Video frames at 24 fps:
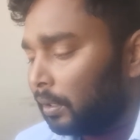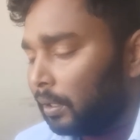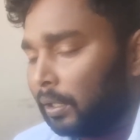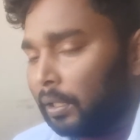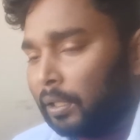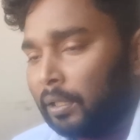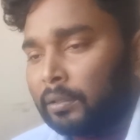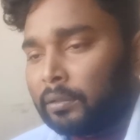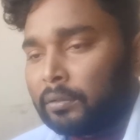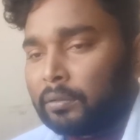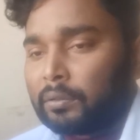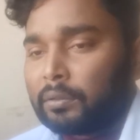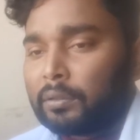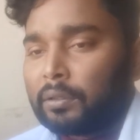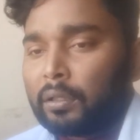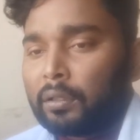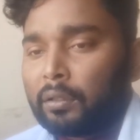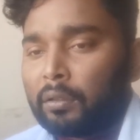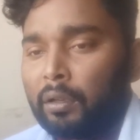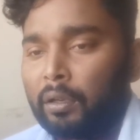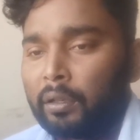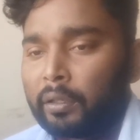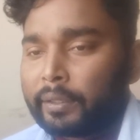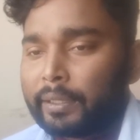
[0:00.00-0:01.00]
and the
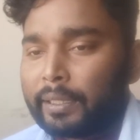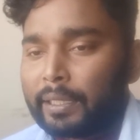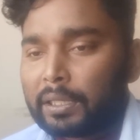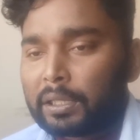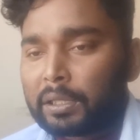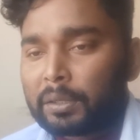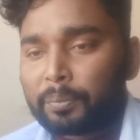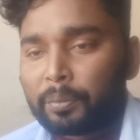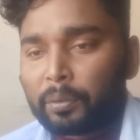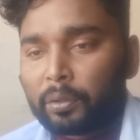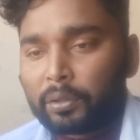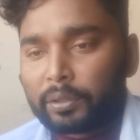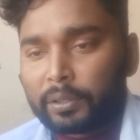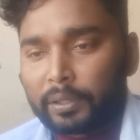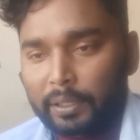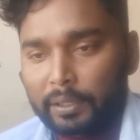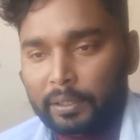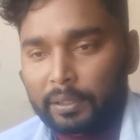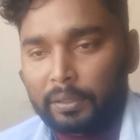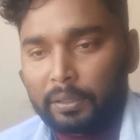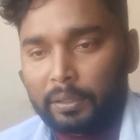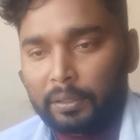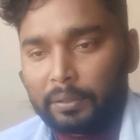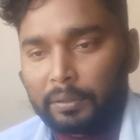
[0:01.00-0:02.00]
longest
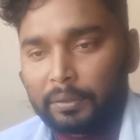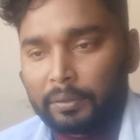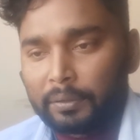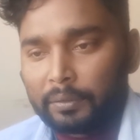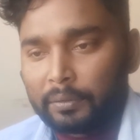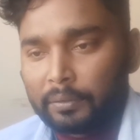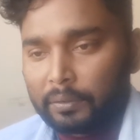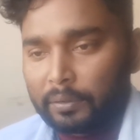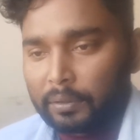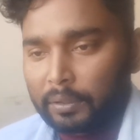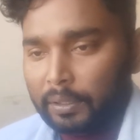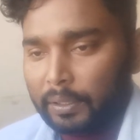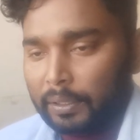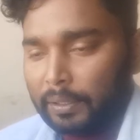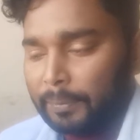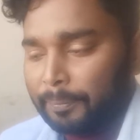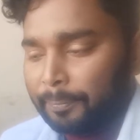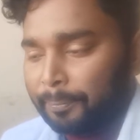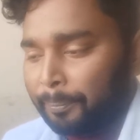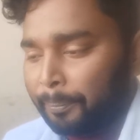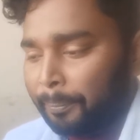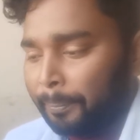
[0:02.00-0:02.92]
project, okay,